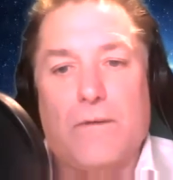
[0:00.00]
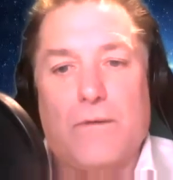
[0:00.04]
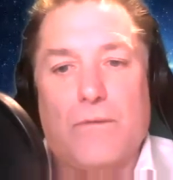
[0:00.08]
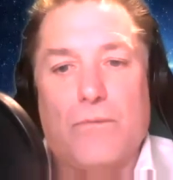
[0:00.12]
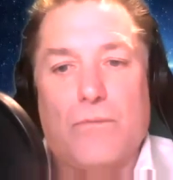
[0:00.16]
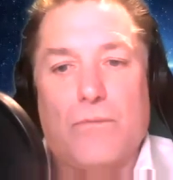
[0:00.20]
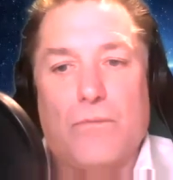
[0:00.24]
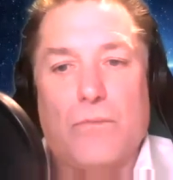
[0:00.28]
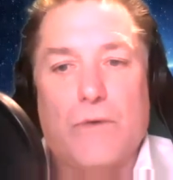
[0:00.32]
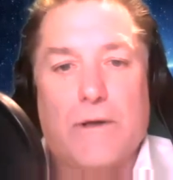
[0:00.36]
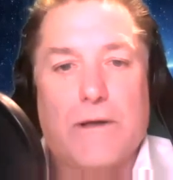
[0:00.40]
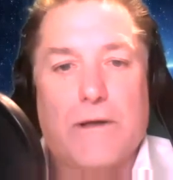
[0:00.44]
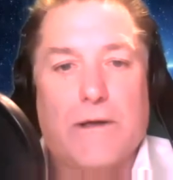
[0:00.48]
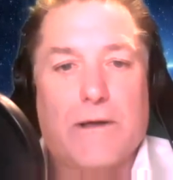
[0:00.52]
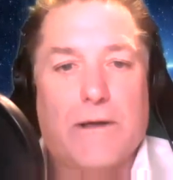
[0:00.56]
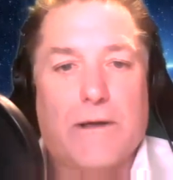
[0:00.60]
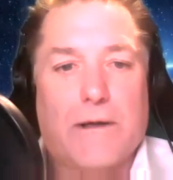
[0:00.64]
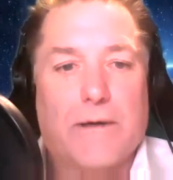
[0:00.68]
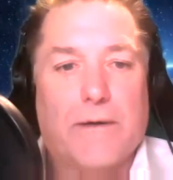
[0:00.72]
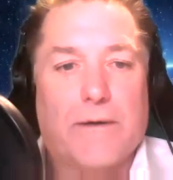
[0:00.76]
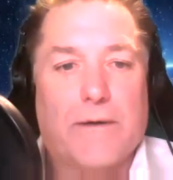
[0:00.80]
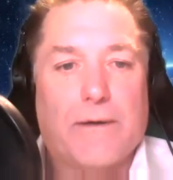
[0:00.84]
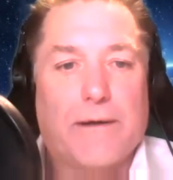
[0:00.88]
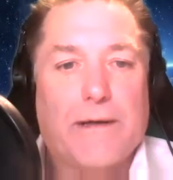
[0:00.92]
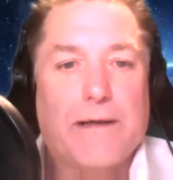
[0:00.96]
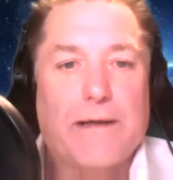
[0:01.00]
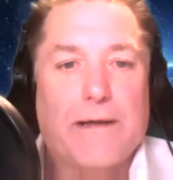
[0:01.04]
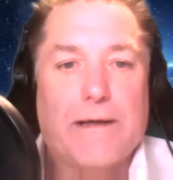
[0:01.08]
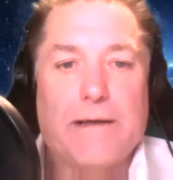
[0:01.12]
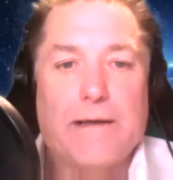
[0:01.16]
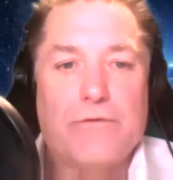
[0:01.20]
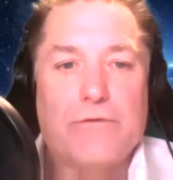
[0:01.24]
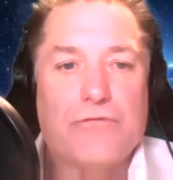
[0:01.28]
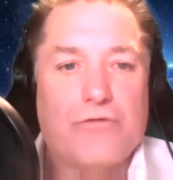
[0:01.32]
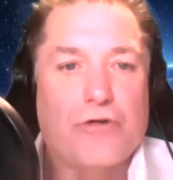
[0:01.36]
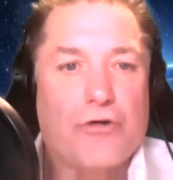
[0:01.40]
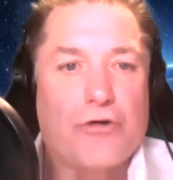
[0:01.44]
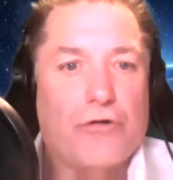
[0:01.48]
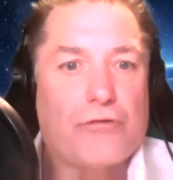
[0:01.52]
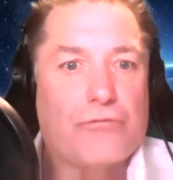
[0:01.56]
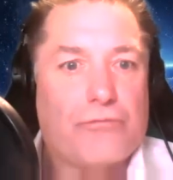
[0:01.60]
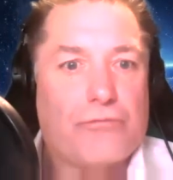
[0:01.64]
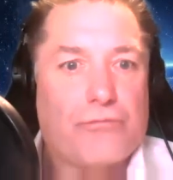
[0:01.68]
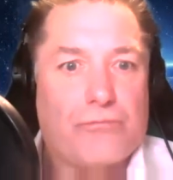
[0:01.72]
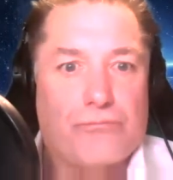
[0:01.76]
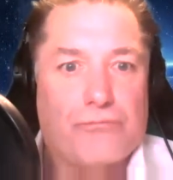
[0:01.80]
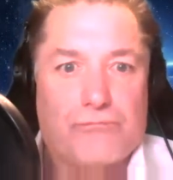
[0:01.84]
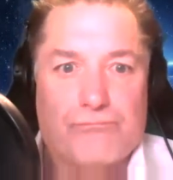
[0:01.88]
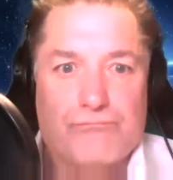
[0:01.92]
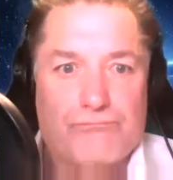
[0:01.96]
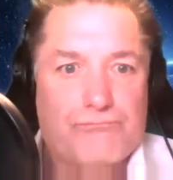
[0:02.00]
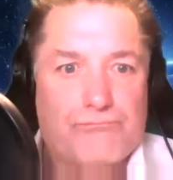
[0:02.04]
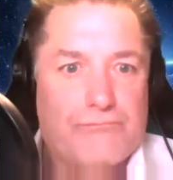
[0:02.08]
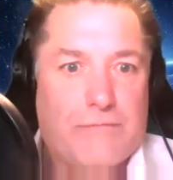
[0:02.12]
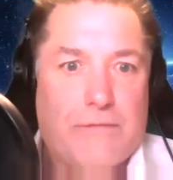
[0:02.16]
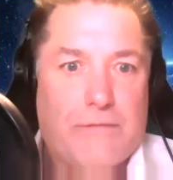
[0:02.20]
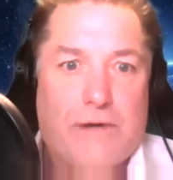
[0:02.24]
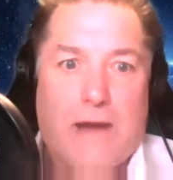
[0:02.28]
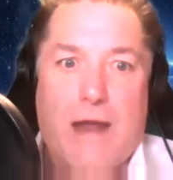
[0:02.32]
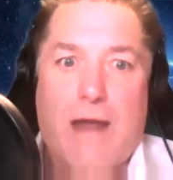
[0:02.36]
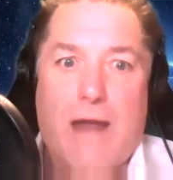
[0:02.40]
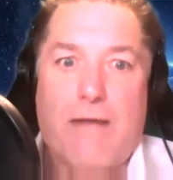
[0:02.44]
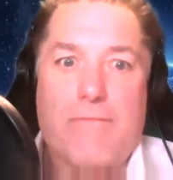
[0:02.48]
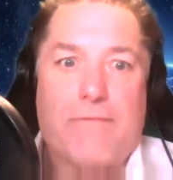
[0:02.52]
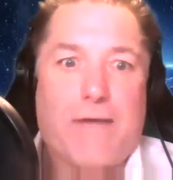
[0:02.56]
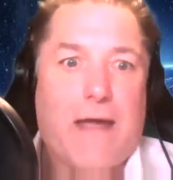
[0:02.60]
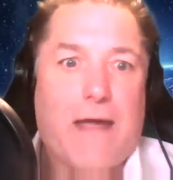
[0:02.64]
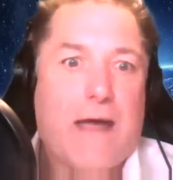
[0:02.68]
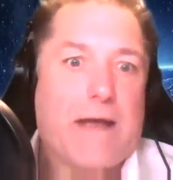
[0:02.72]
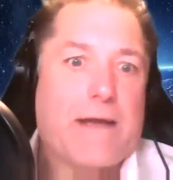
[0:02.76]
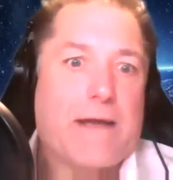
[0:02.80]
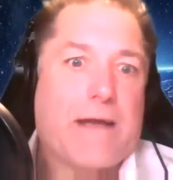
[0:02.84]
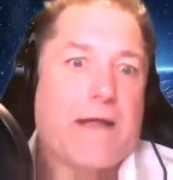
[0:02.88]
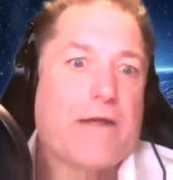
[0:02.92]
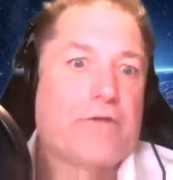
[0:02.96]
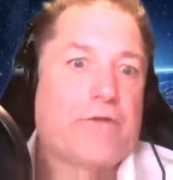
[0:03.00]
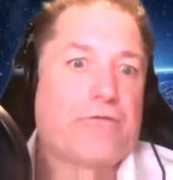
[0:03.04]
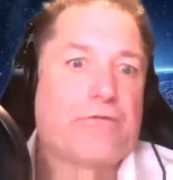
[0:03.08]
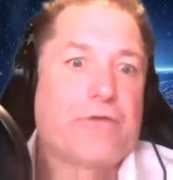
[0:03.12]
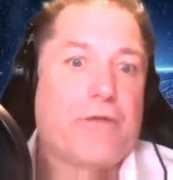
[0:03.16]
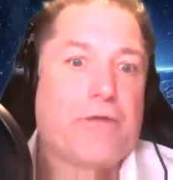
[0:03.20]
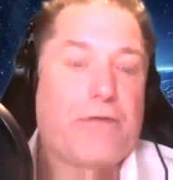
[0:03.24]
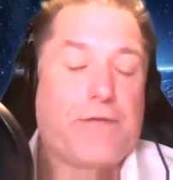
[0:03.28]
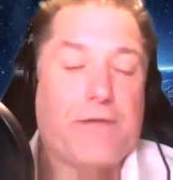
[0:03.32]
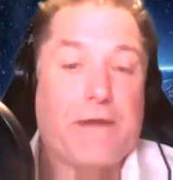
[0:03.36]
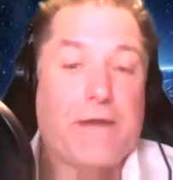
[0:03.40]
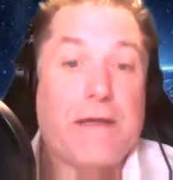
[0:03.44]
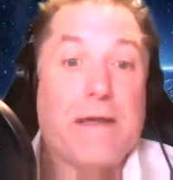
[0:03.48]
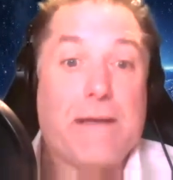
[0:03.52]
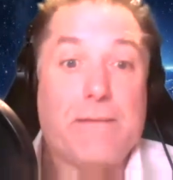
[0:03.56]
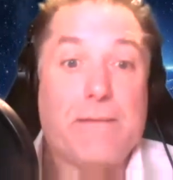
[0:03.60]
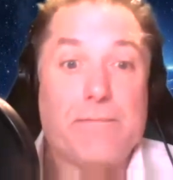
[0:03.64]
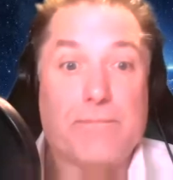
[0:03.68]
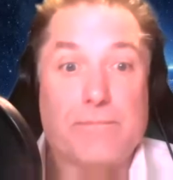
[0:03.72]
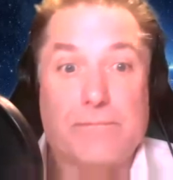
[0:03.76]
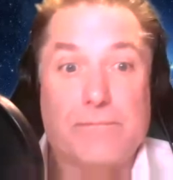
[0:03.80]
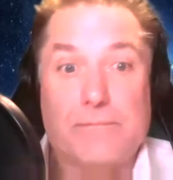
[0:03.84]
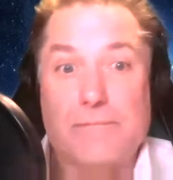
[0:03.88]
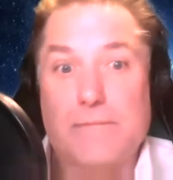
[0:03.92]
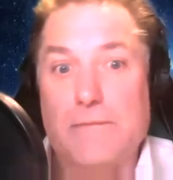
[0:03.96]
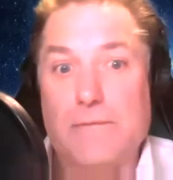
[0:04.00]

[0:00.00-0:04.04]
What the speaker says: where he just gave that as the theme